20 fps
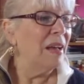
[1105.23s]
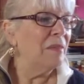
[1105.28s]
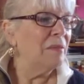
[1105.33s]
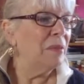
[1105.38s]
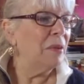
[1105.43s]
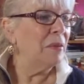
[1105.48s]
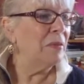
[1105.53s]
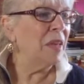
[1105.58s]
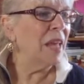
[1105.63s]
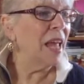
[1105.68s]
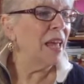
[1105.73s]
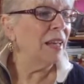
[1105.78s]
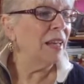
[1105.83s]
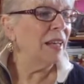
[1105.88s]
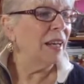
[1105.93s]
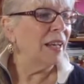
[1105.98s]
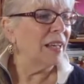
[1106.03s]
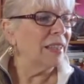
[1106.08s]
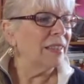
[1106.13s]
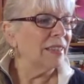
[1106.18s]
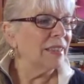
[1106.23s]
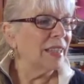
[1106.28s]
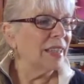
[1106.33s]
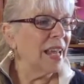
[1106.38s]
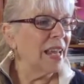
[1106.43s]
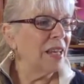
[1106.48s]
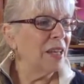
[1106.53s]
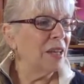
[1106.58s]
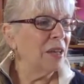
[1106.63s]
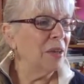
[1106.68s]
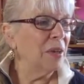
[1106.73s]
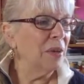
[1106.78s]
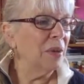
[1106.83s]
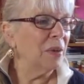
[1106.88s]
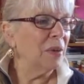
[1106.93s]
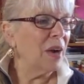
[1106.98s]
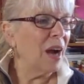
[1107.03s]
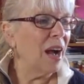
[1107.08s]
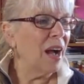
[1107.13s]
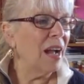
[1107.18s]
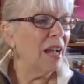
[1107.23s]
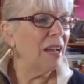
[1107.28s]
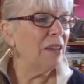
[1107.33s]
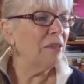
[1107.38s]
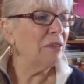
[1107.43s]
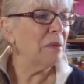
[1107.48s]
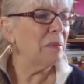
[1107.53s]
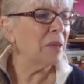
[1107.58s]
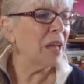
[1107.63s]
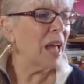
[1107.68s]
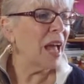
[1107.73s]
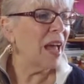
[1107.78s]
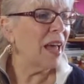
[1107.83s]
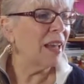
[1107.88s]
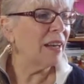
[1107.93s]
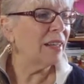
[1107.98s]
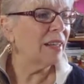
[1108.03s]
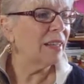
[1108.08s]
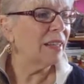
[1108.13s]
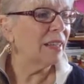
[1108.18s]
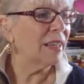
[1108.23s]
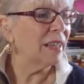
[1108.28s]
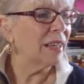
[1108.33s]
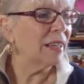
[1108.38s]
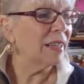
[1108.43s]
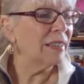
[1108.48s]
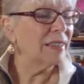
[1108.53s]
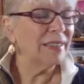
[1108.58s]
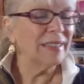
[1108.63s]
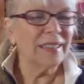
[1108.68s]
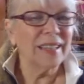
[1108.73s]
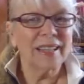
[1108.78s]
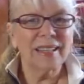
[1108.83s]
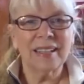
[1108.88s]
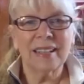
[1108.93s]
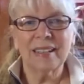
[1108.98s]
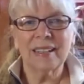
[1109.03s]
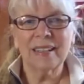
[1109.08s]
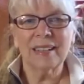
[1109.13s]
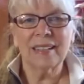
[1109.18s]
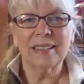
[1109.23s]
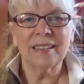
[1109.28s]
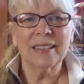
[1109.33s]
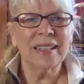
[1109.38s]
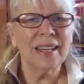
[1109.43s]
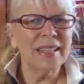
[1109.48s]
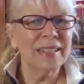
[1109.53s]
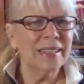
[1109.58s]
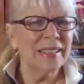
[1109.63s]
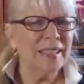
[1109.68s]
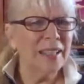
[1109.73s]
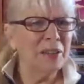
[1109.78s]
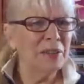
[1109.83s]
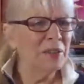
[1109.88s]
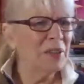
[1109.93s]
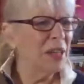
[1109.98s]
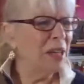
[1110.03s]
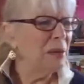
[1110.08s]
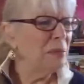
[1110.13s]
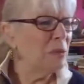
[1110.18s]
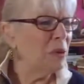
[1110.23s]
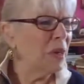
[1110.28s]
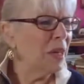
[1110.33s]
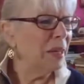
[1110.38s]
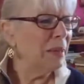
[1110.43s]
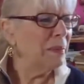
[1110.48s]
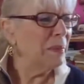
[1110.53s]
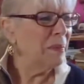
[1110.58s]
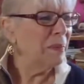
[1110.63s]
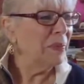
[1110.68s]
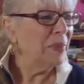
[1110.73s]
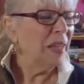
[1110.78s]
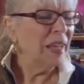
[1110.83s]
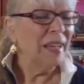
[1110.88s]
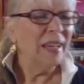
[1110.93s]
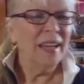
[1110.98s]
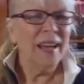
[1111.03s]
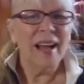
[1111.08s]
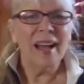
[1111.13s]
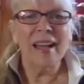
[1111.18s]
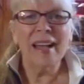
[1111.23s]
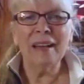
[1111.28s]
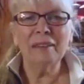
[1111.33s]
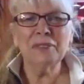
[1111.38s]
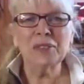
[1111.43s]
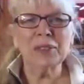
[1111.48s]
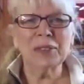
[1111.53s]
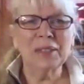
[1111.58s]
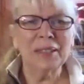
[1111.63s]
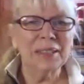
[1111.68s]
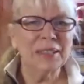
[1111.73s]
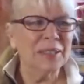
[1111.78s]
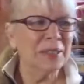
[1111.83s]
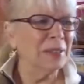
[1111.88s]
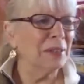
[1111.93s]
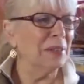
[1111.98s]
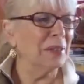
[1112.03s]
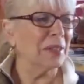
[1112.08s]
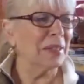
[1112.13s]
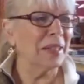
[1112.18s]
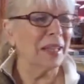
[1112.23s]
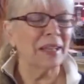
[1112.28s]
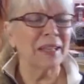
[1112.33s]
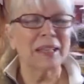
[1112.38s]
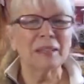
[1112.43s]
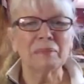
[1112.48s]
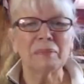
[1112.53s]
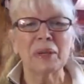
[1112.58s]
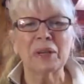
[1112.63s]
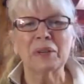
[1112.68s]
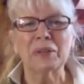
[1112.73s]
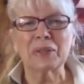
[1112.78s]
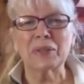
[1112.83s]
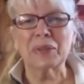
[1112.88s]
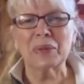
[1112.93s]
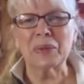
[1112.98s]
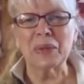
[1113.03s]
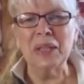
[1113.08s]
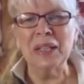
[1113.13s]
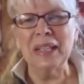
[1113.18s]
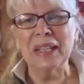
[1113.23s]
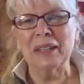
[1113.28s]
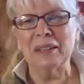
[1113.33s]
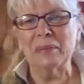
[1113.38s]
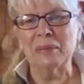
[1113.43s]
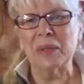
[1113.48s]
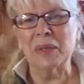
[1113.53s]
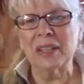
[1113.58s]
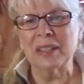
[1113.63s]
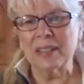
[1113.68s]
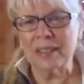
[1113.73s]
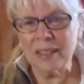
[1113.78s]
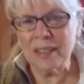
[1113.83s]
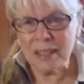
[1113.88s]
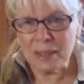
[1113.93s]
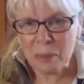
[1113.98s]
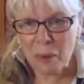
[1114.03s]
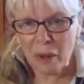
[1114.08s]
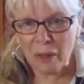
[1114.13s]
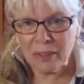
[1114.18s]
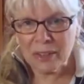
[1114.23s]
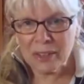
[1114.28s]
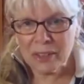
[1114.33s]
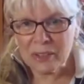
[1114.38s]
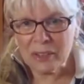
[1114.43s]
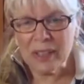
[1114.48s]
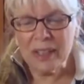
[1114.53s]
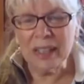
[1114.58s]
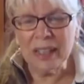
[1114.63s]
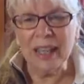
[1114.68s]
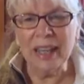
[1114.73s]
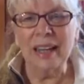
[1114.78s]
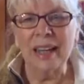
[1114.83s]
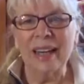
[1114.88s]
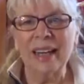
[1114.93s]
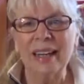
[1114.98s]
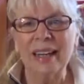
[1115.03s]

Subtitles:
Viviana, thank you. Hi from Canada. Did I say your name right? I have to look at the bigger screen here because the smaller screen,